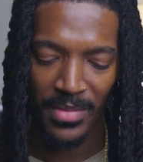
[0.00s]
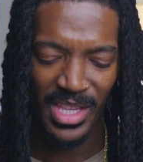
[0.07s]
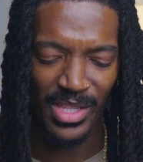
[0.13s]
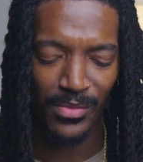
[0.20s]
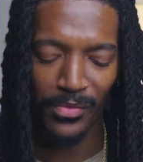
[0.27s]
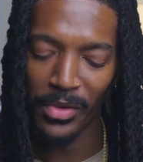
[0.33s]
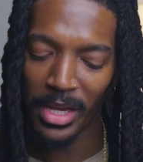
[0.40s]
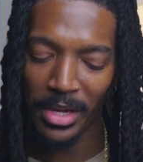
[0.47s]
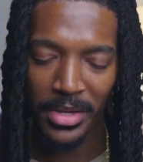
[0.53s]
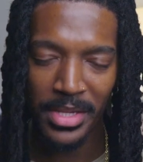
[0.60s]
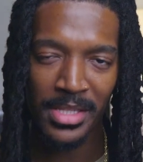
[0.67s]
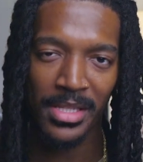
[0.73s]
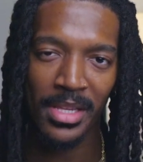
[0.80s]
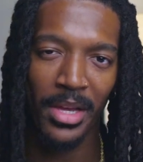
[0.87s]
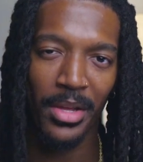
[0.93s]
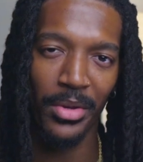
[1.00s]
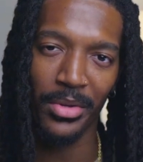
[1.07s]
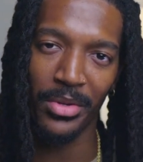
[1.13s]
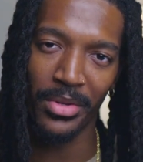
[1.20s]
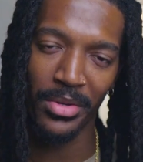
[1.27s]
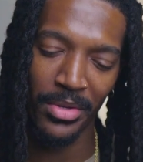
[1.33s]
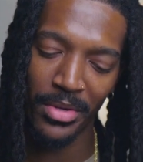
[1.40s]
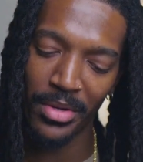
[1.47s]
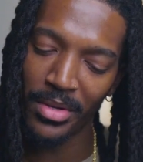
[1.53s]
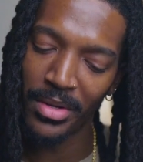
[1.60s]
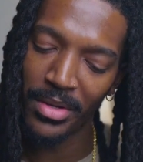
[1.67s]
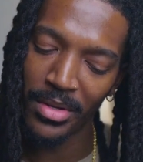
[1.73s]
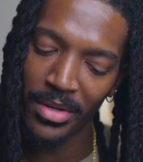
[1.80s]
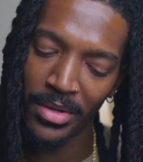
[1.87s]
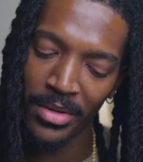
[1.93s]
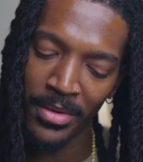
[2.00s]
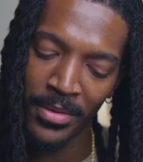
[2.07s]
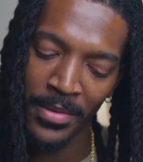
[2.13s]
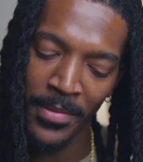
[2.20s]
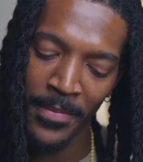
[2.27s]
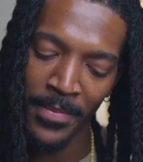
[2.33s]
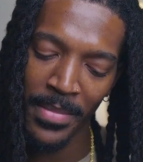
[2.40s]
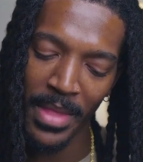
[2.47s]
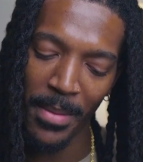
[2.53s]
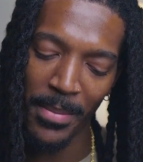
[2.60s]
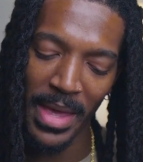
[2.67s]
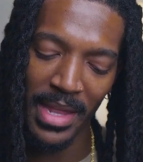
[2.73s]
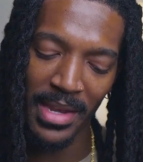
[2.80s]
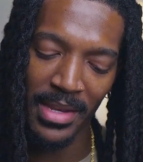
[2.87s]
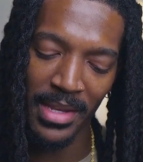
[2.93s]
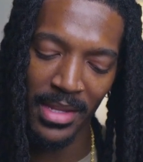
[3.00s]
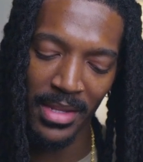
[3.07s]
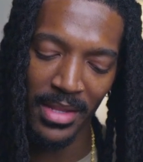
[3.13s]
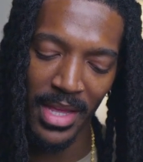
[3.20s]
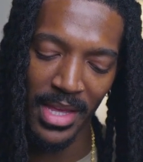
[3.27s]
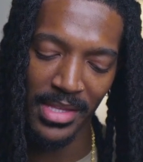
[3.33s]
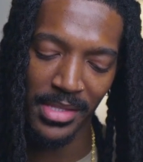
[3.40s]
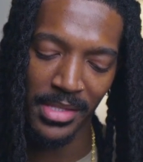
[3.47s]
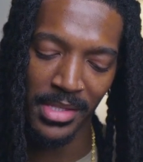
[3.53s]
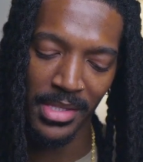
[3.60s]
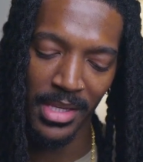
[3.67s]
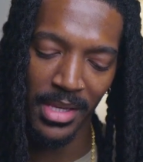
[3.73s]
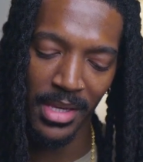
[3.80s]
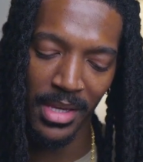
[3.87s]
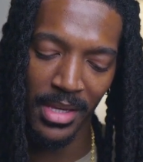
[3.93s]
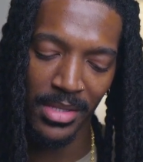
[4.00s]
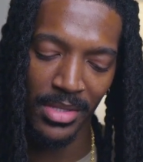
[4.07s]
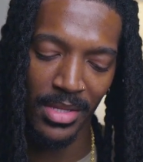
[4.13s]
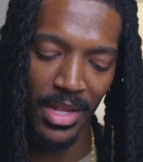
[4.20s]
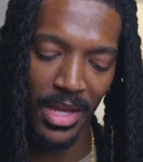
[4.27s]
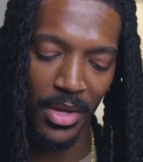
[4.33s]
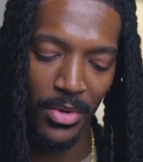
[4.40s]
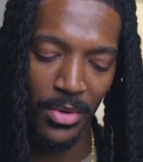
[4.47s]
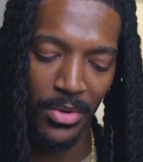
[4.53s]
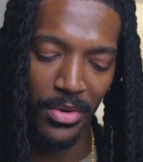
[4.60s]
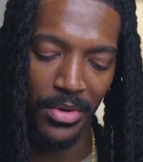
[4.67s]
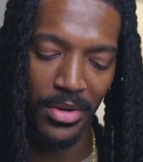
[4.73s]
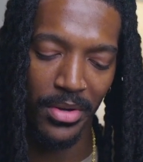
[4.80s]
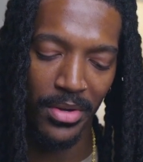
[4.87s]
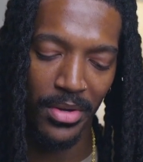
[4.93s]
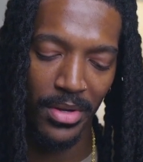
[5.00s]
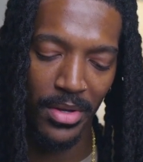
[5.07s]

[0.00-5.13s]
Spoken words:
it's very subtle, I'm adding in that C into that chord.